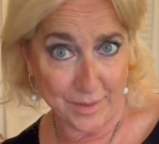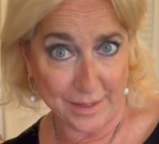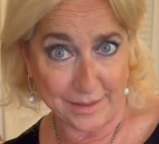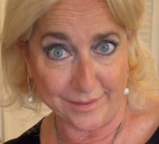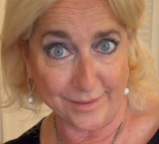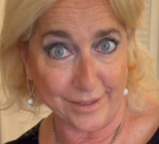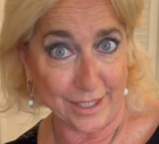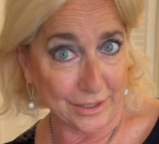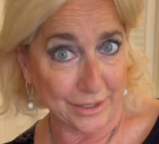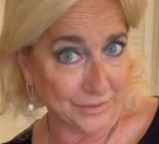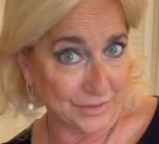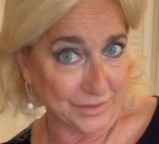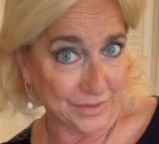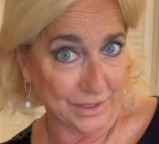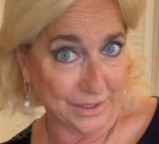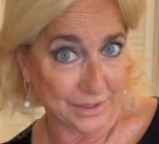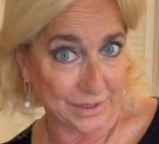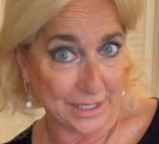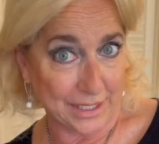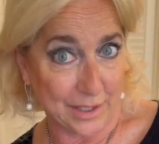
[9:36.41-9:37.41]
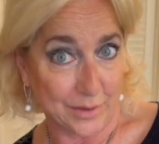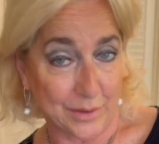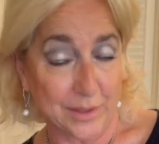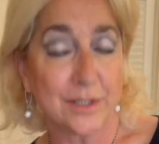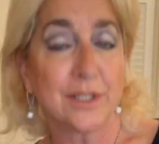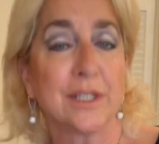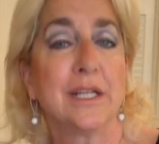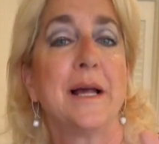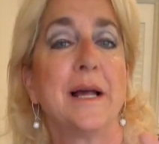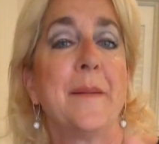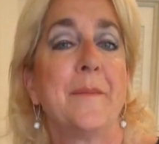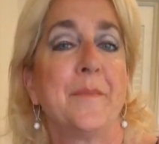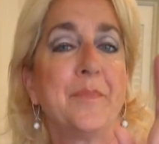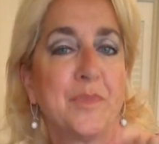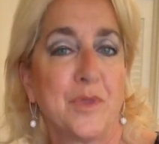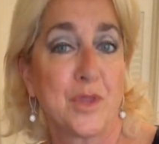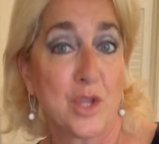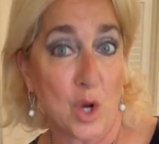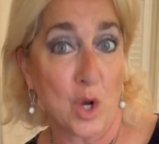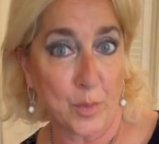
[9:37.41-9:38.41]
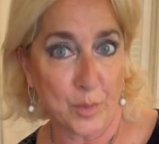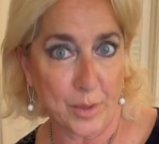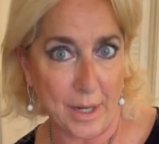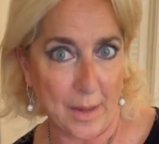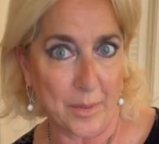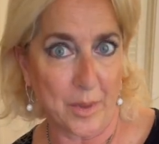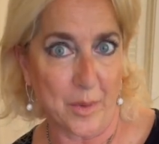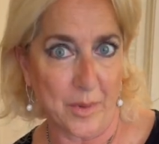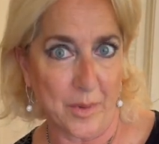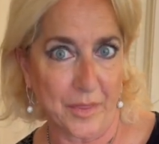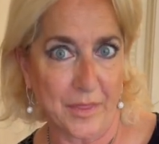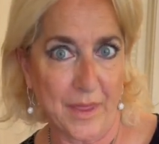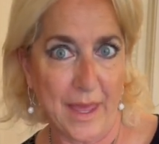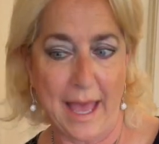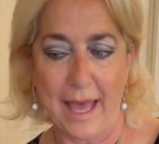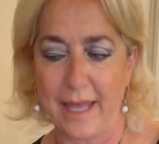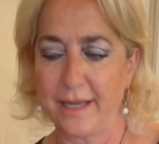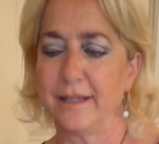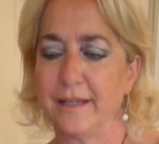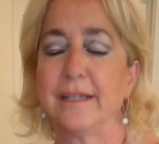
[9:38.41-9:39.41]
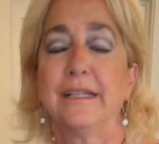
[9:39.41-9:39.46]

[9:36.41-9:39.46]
sauce for 6 hours? No problem with that.